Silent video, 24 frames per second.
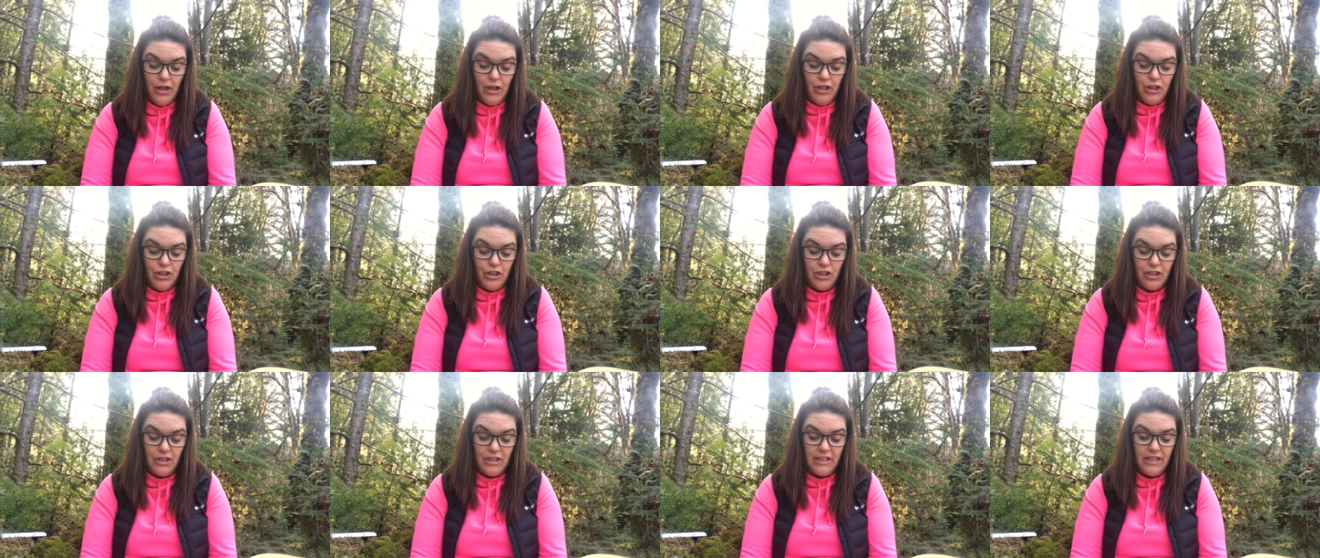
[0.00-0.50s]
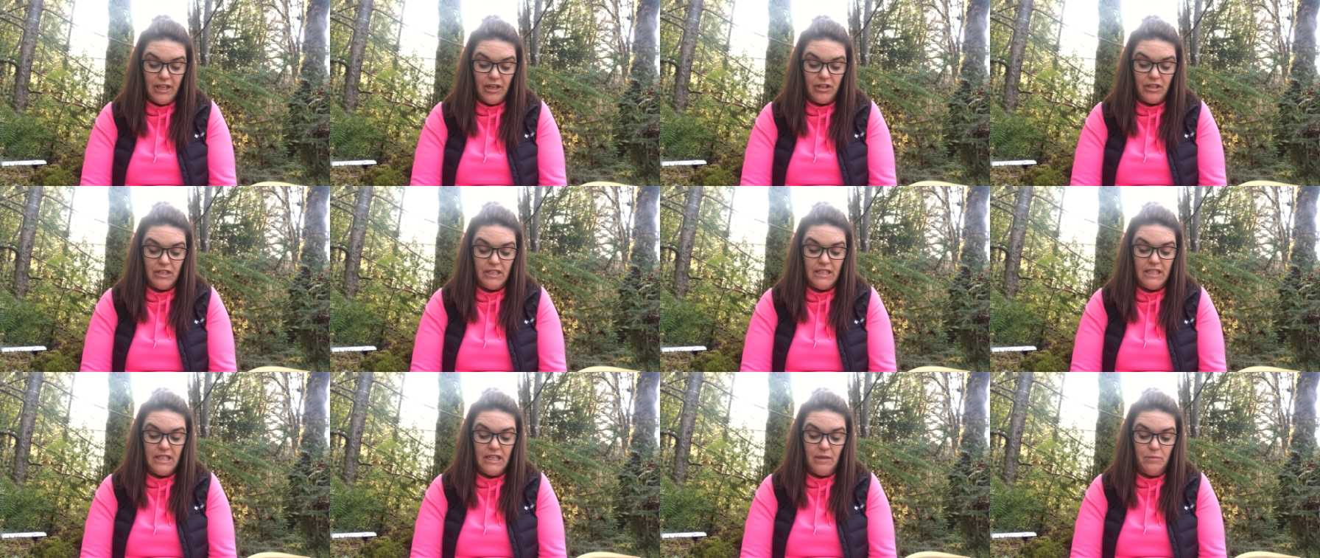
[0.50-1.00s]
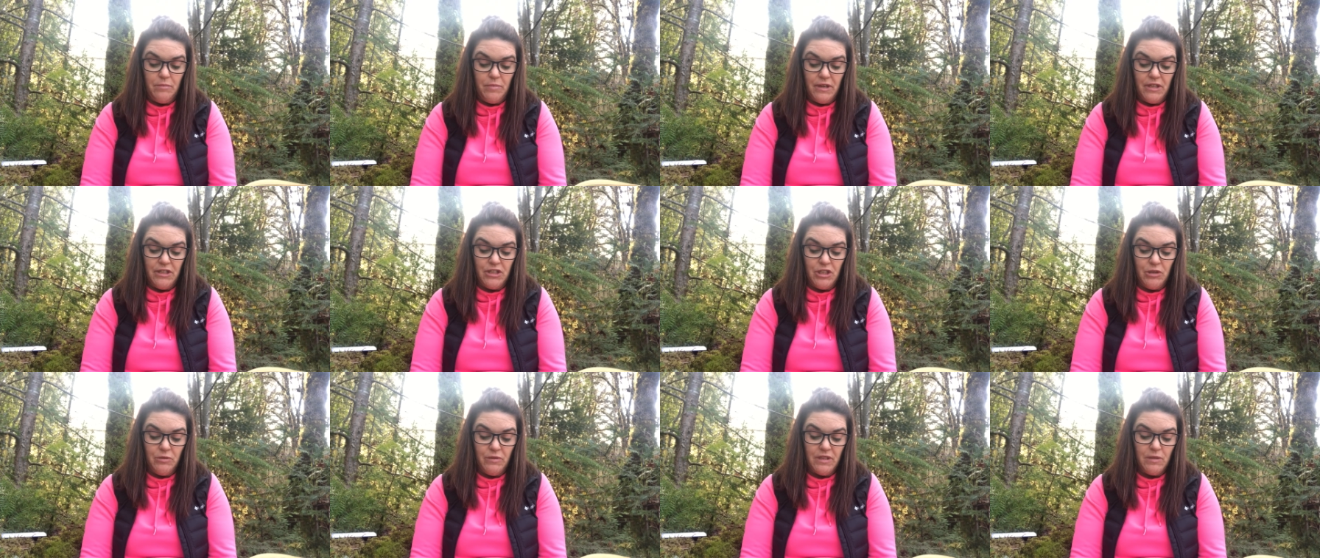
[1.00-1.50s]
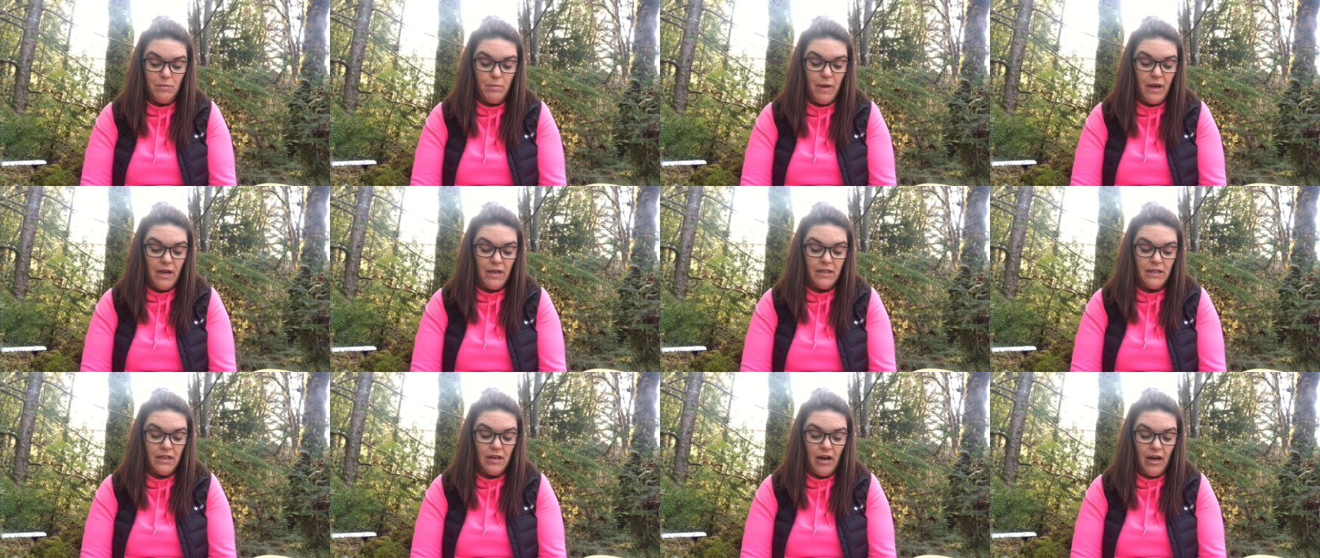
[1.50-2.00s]
She stared deep into his
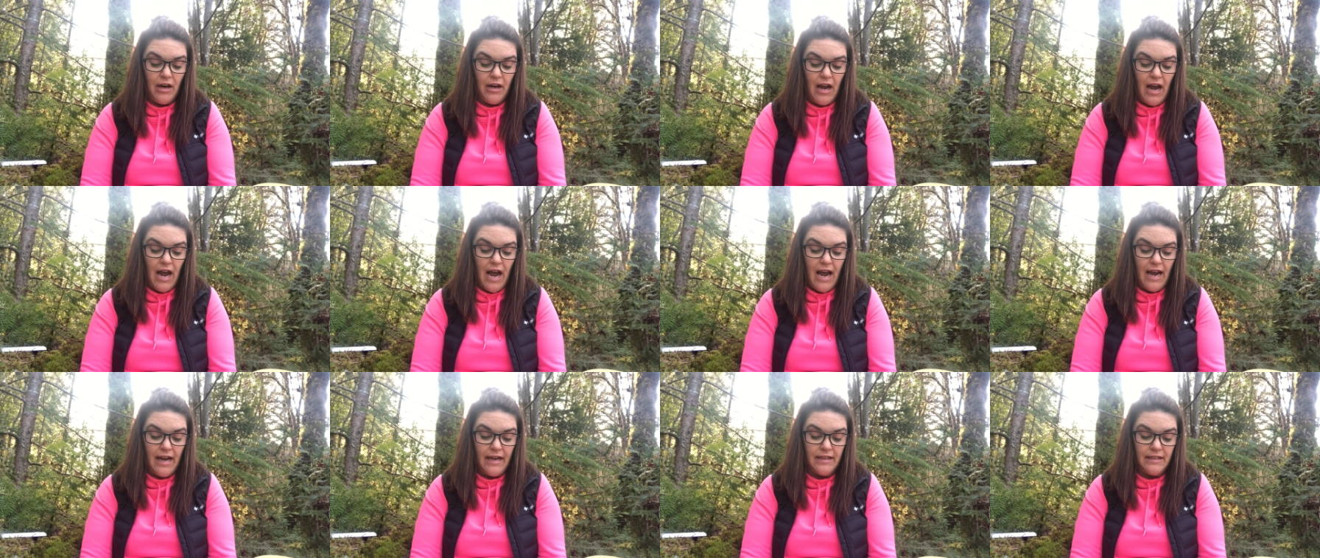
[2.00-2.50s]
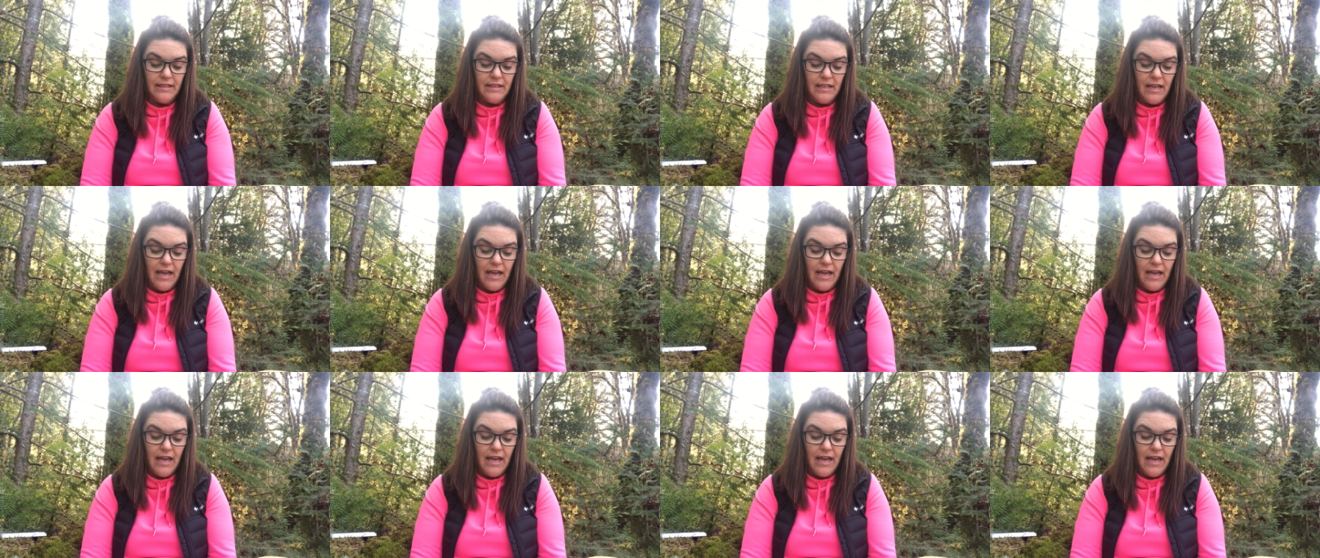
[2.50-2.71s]
painted-on eyes,